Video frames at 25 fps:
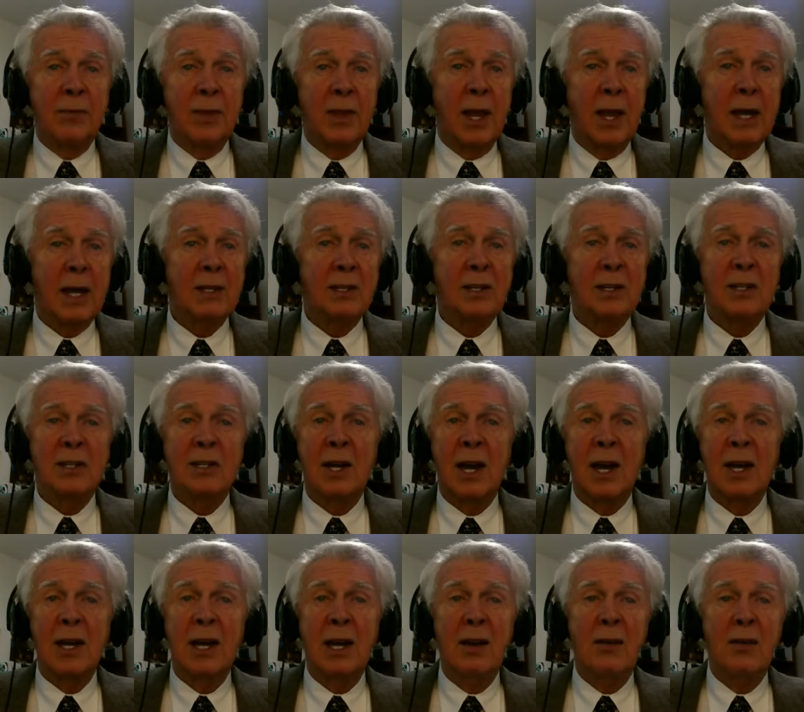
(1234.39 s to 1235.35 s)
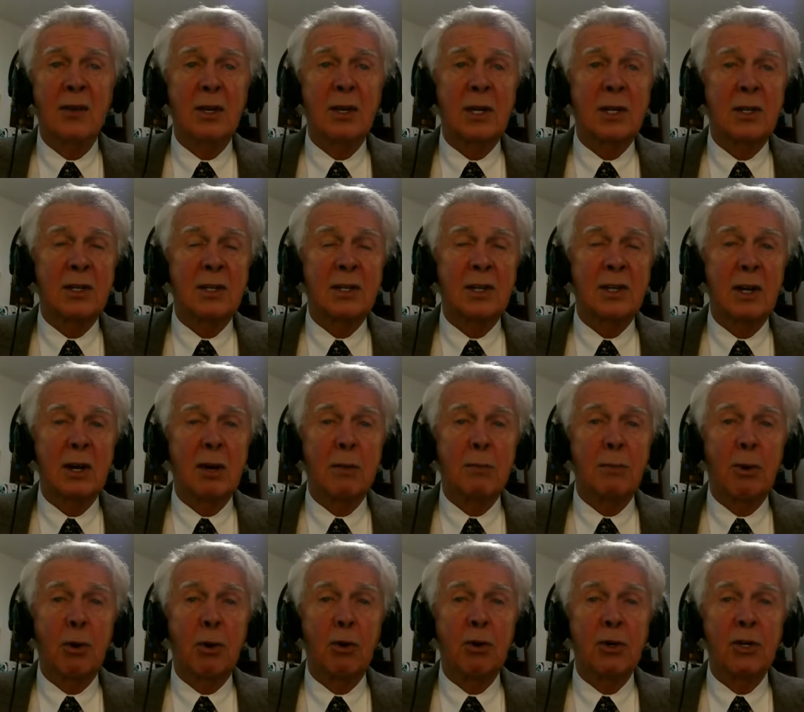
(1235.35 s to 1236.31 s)
That does not even consider
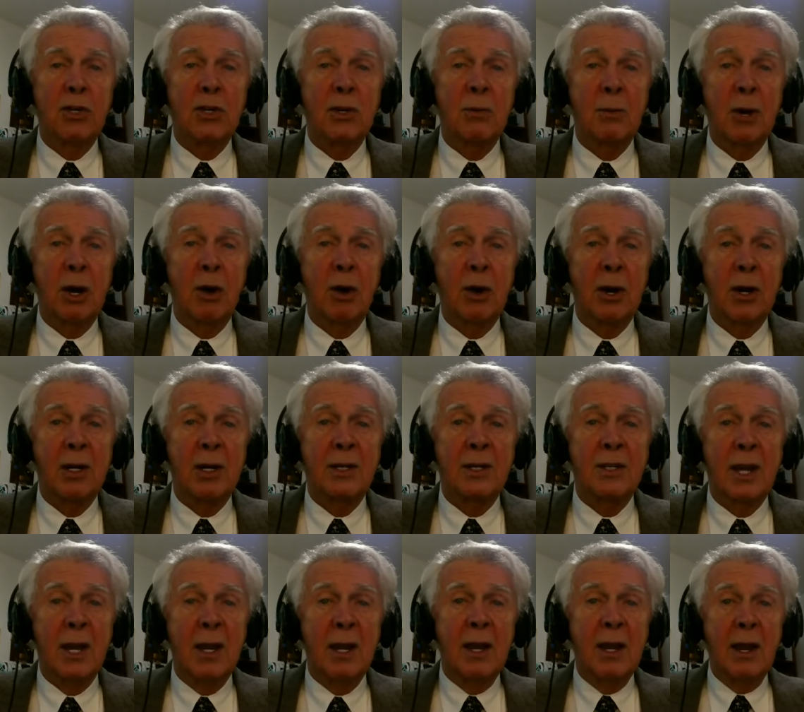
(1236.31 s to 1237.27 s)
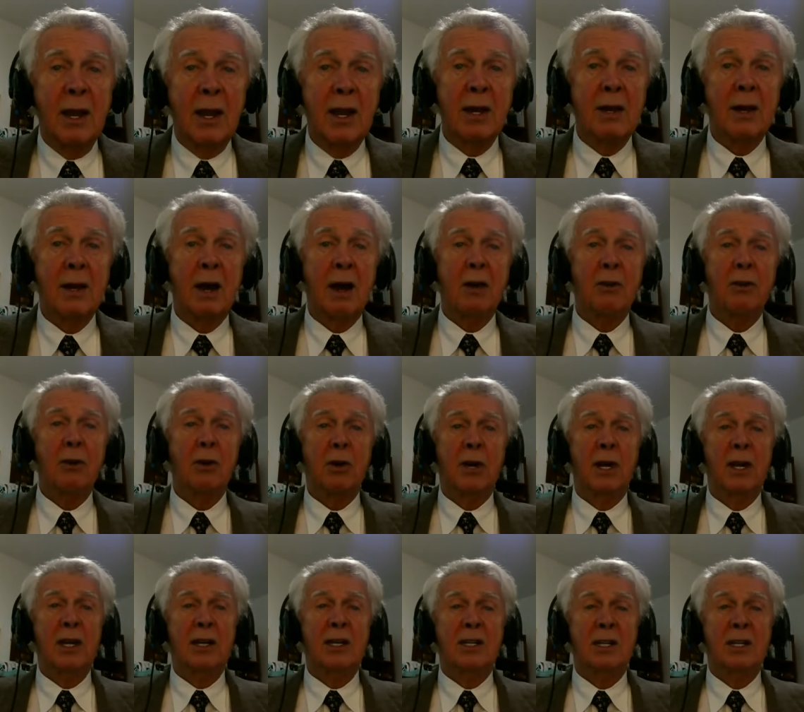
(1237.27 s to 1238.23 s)
Polish Americans in other
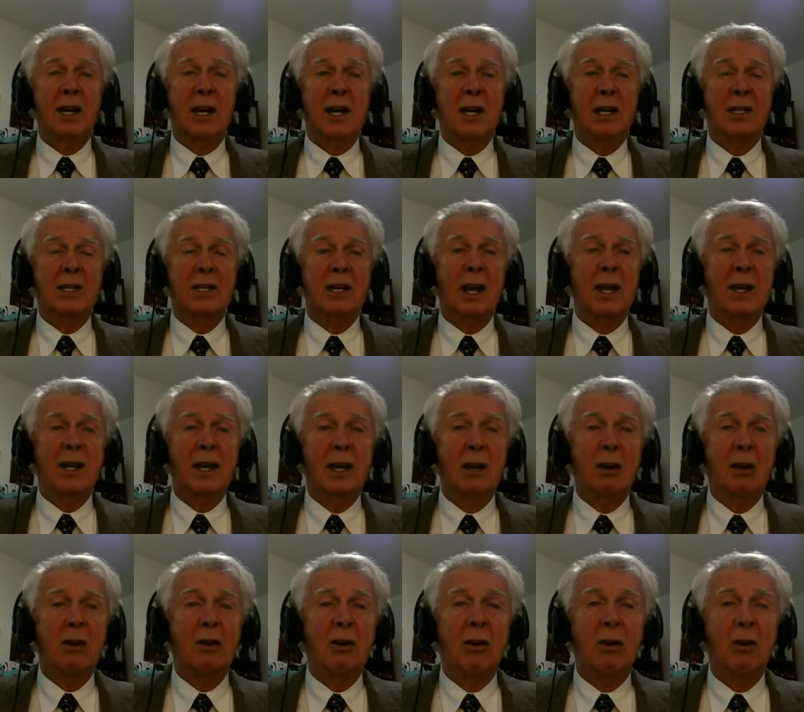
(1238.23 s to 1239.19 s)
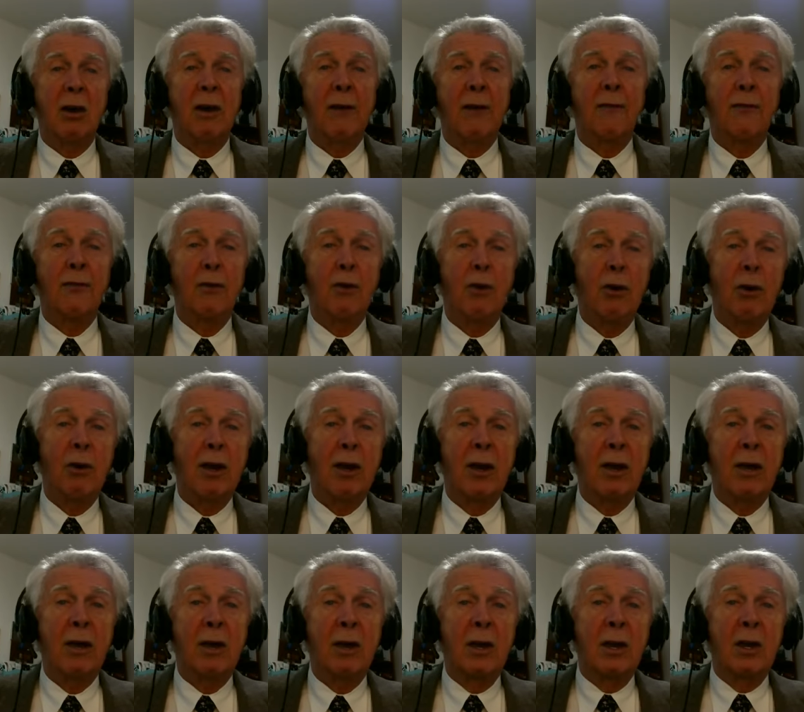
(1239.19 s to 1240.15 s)
key states like Illinois,
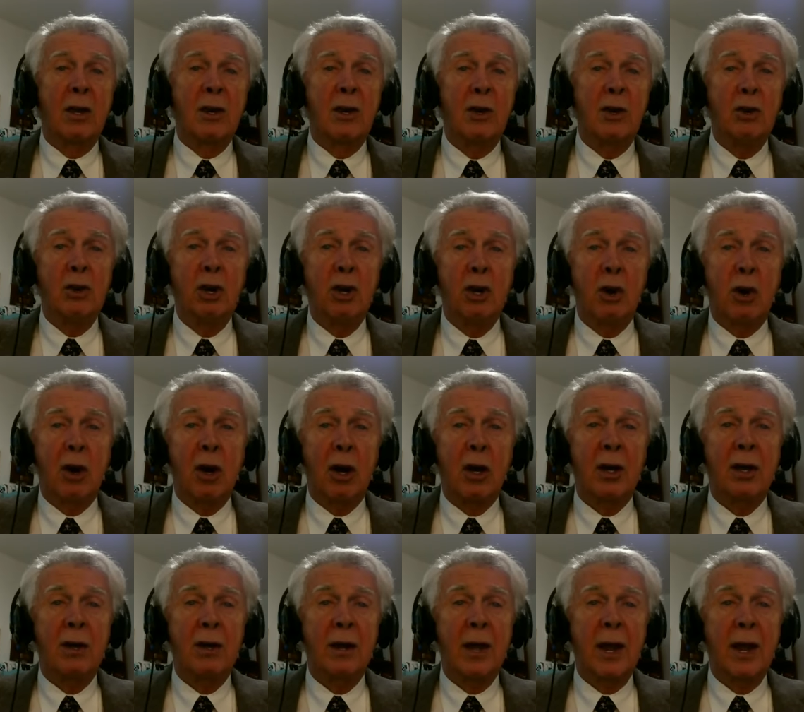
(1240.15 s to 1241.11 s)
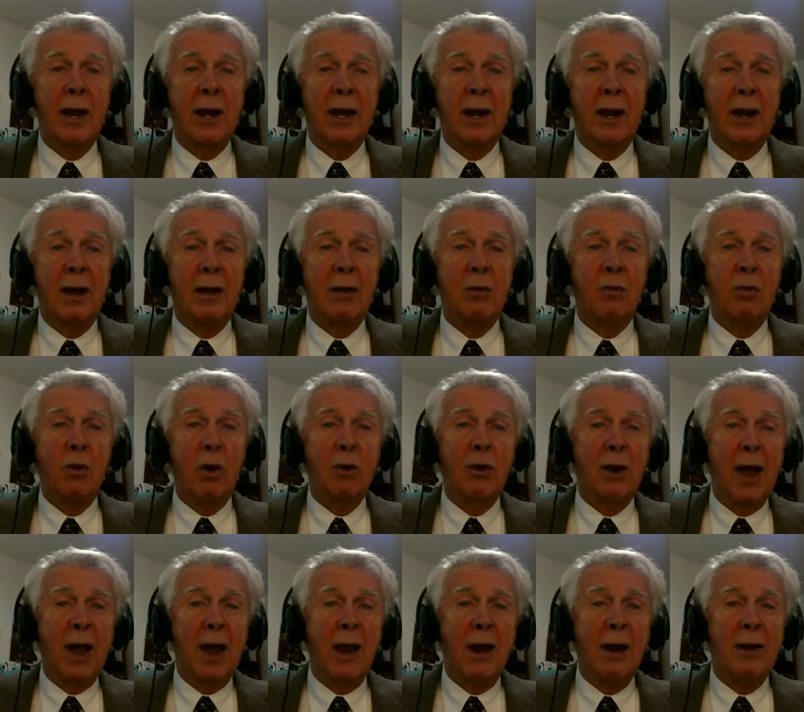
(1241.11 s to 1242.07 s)
Florida, New York, Connecticut,
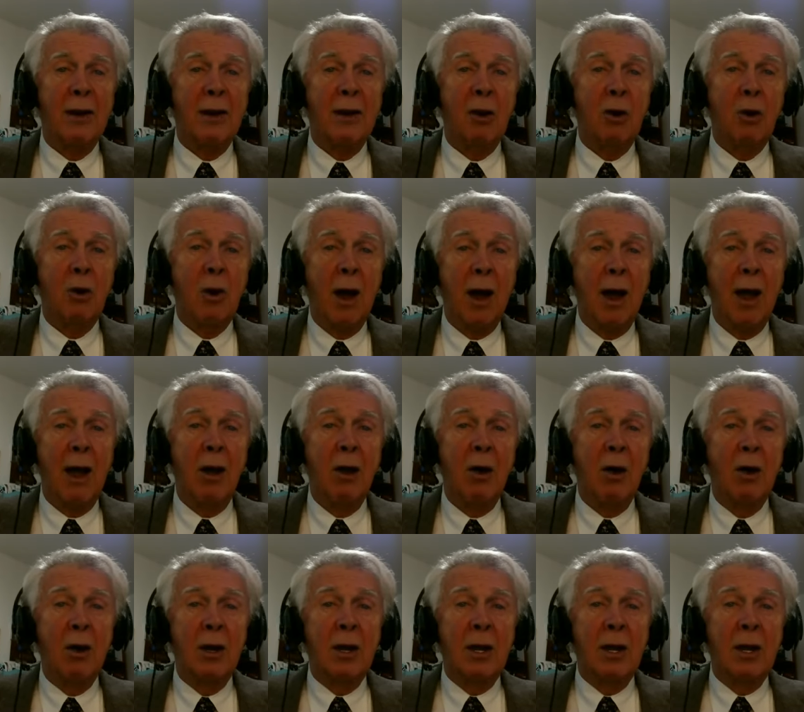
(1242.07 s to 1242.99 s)
Rhode Island, Ohio,